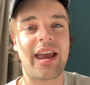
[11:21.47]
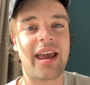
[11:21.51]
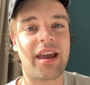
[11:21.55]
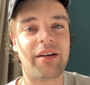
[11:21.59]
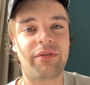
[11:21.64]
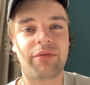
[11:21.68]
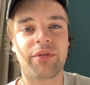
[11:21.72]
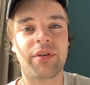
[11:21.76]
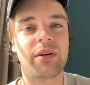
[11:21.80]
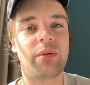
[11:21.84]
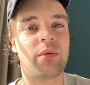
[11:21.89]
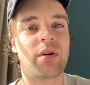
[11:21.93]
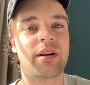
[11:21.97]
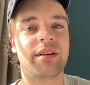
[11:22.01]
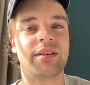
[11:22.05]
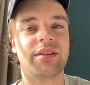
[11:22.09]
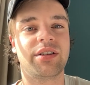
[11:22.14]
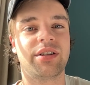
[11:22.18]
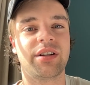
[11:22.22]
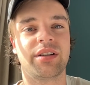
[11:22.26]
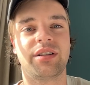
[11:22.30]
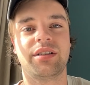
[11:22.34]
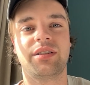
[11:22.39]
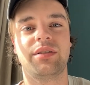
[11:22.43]
everyone
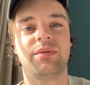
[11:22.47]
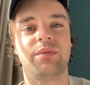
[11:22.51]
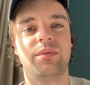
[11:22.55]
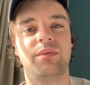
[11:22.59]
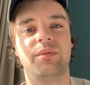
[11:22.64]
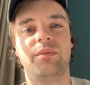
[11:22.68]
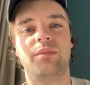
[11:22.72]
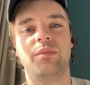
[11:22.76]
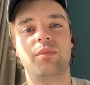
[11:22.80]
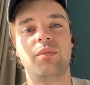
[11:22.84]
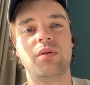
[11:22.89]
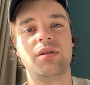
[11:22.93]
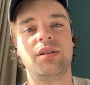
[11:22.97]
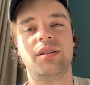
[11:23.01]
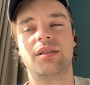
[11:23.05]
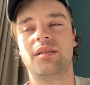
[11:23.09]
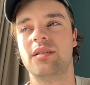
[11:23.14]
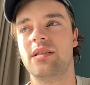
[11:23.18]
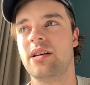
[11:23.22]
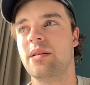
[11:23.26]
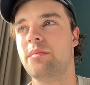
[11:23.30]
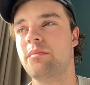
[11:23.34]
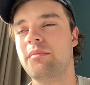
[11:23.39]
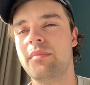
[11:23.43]
just
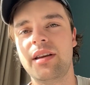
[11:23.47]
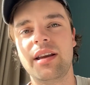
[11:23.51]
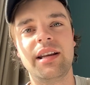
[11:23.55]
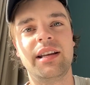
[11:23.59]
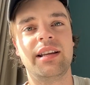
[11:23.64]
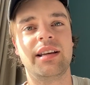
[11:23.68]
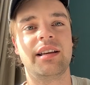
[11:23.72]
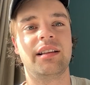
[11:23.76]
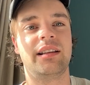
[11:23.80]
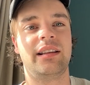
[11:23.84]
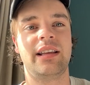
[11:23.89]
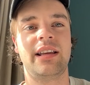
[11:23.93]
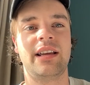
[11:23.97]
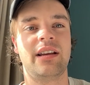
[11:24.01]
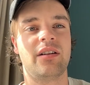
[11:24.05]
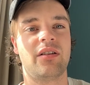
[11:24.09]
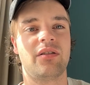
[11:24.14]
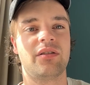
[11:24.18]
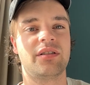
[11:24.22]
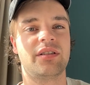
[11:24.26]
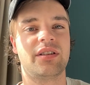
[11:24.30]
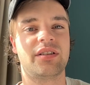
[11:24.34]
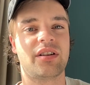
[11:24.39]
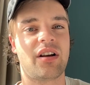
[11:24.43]
was immediately
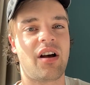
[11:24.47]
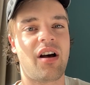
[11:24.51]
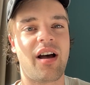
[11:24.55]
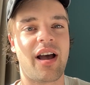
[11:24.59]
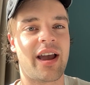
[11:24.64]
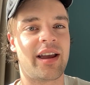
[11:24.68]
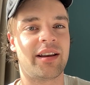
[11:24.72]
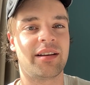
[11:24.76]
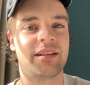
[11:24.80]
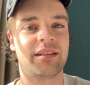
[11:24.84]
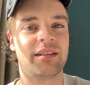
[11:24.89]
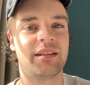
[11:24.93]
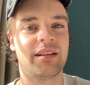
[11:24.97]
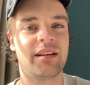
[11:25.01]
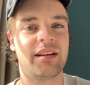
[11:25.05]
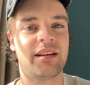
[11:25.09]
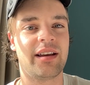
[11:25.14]
on side.